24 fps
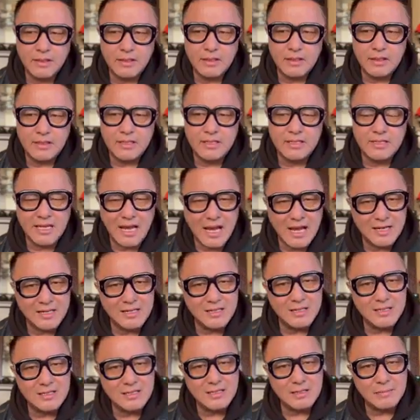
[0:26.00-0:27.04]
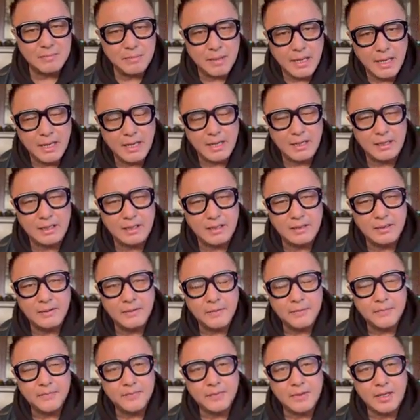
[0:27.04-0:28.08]
sadness and pain.
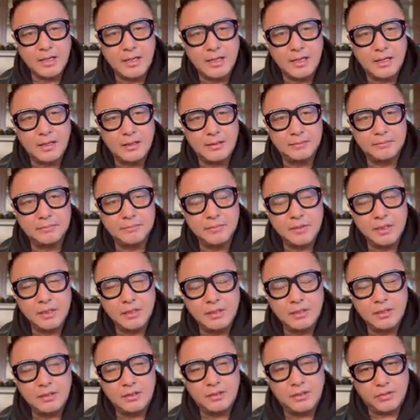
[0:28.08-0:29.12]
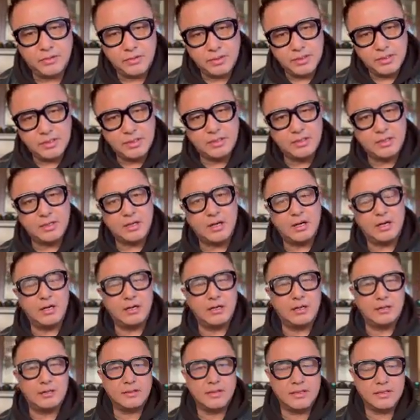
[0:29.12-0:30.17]
There is
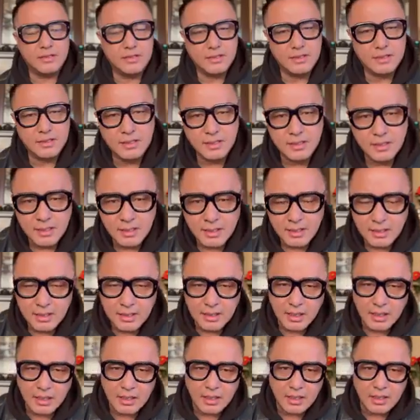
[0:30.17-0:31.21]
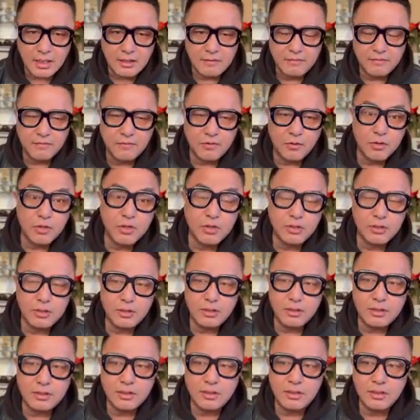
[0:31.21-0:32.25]
this
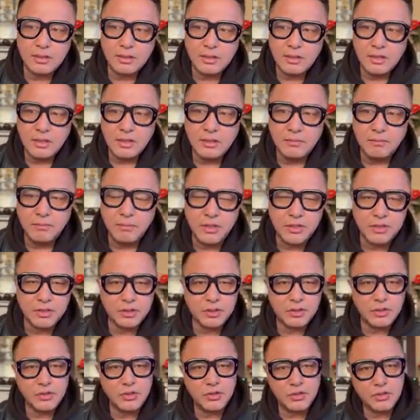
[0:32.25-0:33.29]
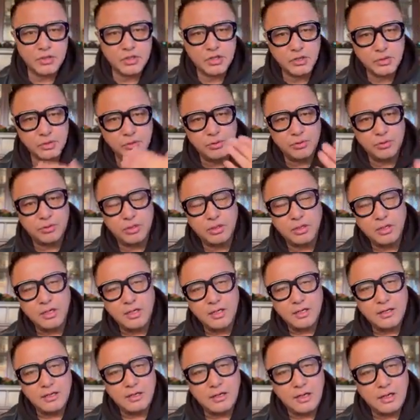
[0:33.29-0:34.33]
unfortunate misconstrued
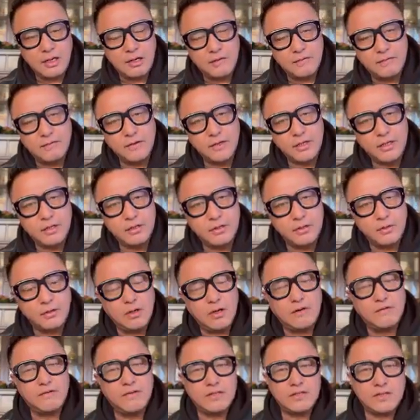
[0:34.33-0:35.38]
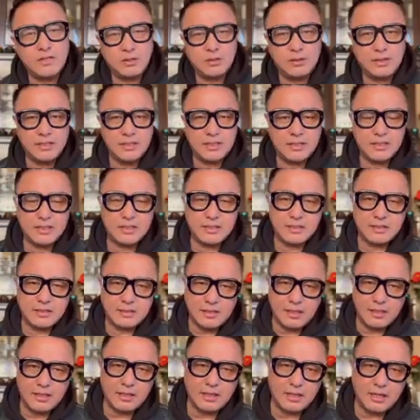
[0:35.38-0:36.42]
video of His Holiness the
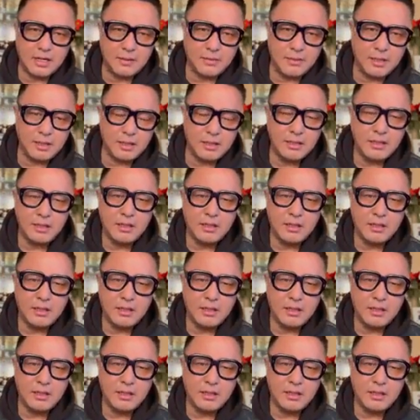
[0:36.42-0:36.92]
Dalai Lama